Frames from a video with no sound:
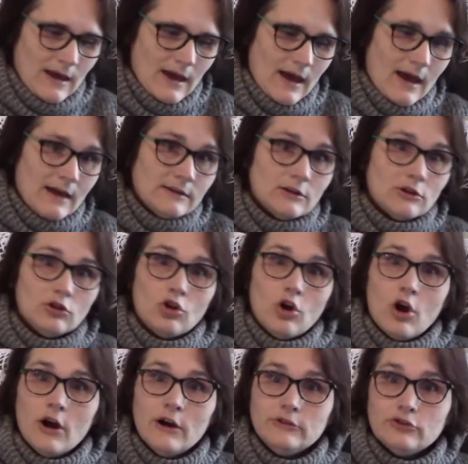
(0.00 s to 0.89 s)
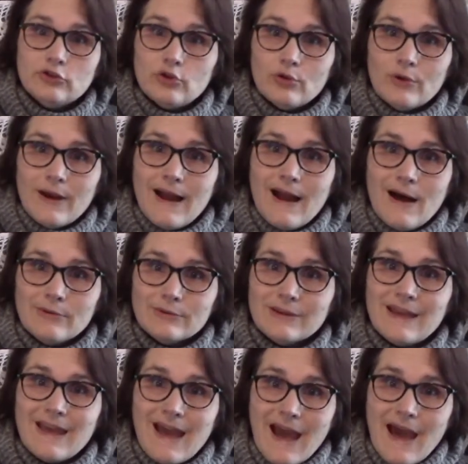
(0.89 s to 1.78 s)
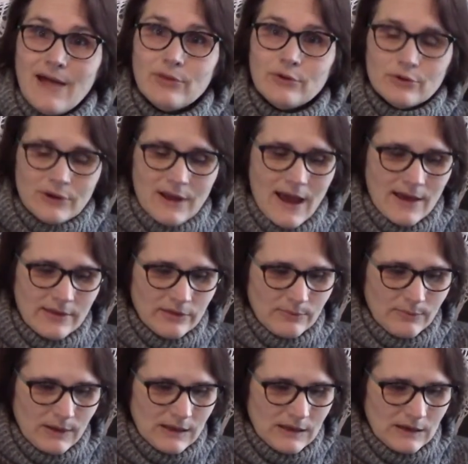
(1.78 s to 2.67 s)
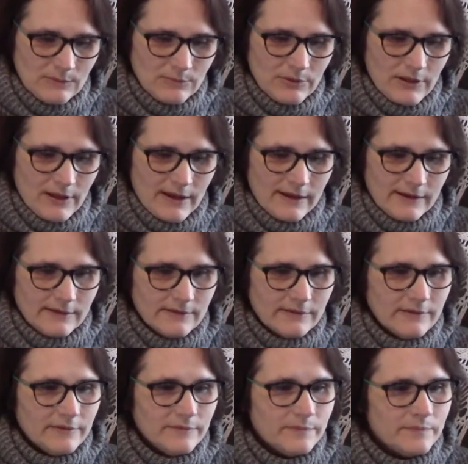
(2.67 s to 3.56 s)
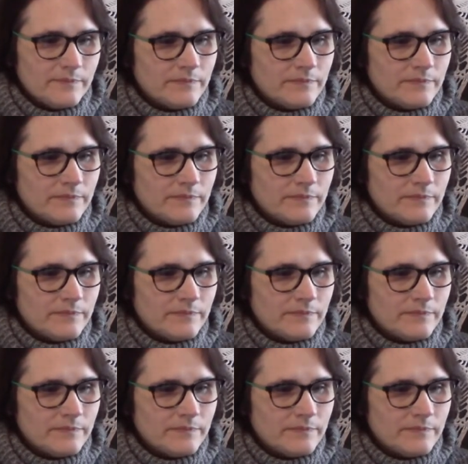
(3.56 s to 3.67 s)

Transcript: and a large crowd gathered at the meeting place.